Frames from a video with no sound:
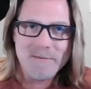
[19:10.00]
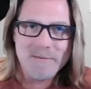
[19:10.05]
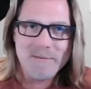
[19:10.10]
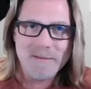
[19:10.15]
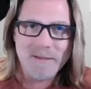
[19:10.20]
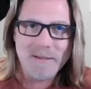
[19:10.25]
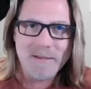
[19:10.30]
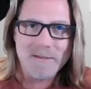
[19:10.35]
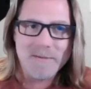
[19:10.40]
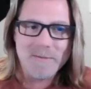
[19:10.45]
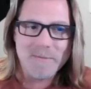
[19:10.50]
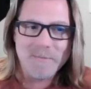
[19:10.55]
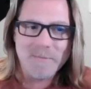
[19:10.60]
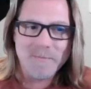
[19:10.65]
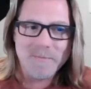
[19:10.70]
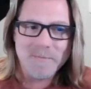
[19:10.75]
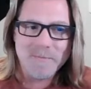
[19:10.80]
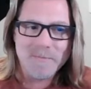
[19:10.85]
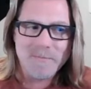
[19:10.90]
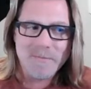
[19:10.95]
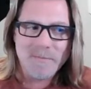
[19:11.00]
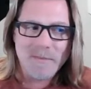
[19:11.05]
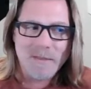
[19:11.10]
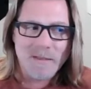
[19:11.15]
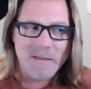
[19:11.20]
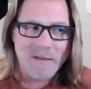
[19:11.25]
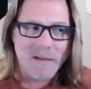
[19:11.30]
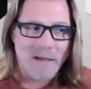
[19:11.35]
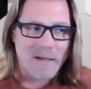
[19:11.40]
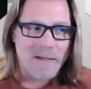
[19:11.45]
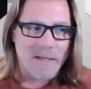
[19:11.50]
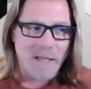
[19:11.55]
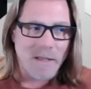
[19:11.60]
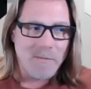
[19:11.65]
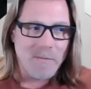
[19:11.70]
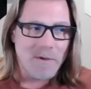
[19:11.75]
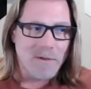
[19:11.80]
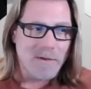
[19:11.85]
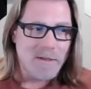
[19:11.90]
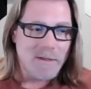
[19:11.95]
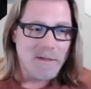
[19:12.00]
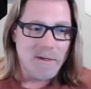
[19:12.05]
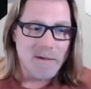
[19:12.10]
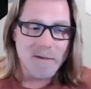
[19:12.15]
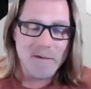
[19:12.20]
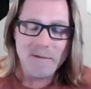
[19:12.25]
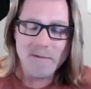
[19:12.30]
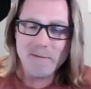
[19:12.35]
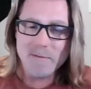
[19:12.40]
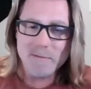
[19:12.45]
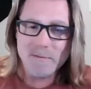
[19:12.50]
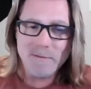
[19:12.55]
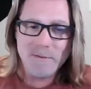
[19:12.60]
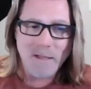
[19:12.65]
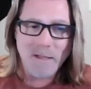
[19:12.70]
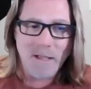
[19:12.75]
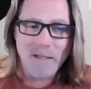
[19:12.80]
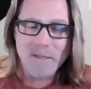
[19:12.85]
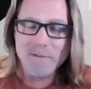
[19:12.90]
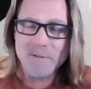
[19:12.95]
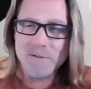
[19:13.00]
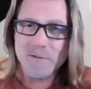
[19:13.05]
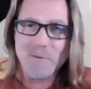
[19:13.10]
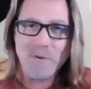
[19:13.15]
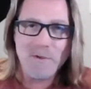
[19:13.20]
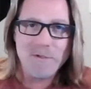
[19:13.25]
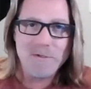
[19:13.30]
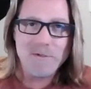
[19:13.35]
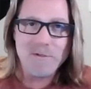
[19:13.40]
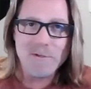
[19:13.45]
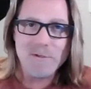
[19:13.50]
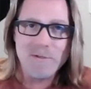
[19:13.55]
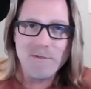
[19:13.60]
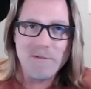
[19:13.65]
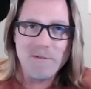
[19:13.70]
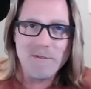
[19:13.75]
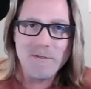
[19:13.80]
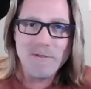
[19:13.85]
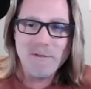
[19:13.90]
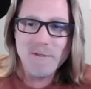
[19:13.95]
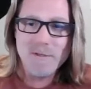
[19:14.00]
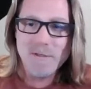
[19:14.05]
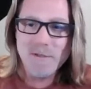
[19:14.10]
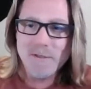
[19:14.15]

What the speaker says: Okay. Now I came on here to answer questions,